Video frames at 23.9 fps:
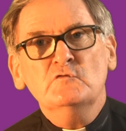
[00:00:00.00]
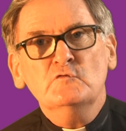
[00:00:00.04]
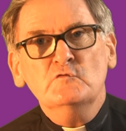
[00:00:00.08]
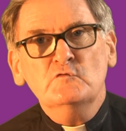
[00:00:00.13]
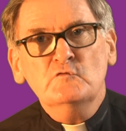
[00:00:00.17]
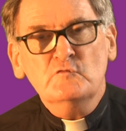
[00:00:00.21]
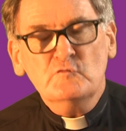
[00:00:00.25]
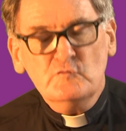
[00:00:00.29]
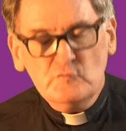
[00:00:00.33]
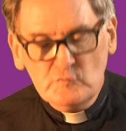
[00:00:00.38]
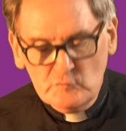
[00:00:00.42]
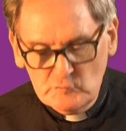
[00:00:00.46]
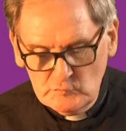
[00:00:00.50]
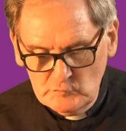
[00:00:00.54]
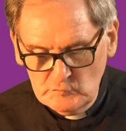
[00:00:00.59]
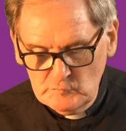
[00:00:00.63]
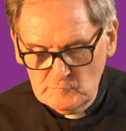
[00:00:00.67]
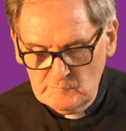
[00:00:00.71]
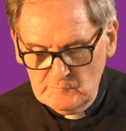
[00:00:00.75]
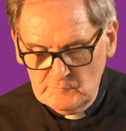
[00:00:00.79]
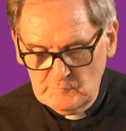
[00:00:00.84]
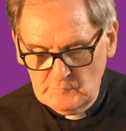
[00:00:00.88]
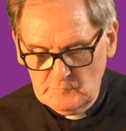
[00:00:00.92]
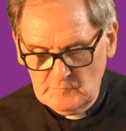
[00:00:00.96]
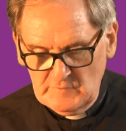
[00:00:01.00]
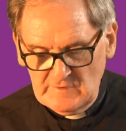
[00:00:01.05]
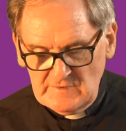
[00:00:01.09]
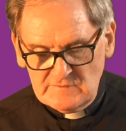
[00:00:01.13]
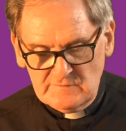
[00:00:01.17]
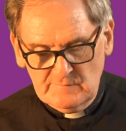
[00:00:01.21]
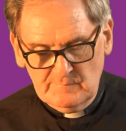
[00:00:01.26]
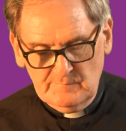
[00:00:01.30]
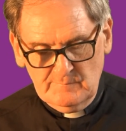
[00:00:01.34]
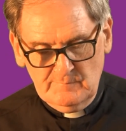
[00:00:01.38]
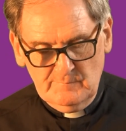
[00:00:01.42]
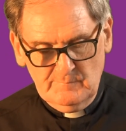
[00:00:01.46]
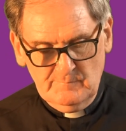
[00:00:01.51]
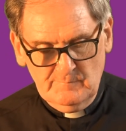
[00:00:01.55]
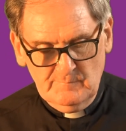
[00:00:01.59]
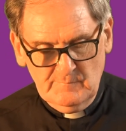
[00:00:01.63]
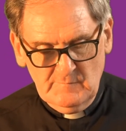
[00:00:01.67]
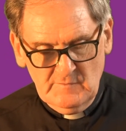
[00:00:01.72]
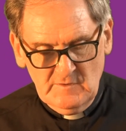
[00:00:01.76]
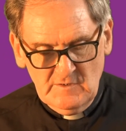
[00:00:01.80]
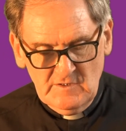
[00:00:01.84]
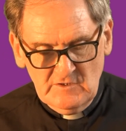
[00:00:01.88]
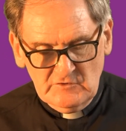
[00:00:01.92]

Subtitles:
to true freedom,